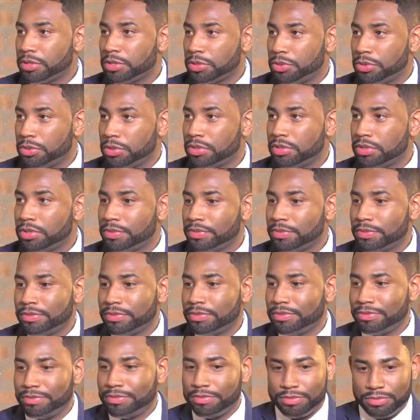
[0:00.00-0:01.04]
schools.
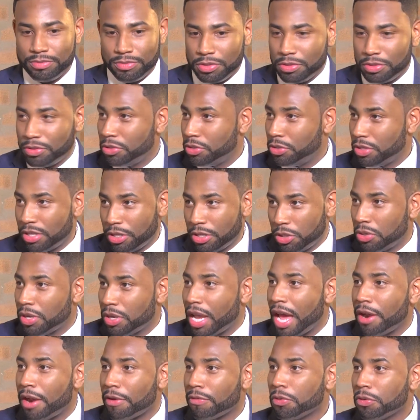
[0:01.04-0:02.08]
You
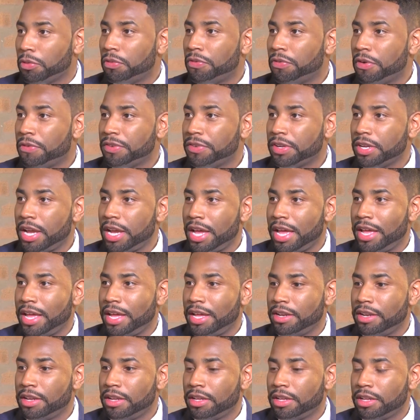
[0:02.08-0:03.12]
got a roof over your
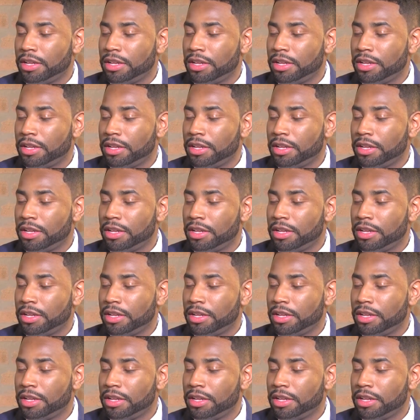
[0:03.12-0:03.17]
head.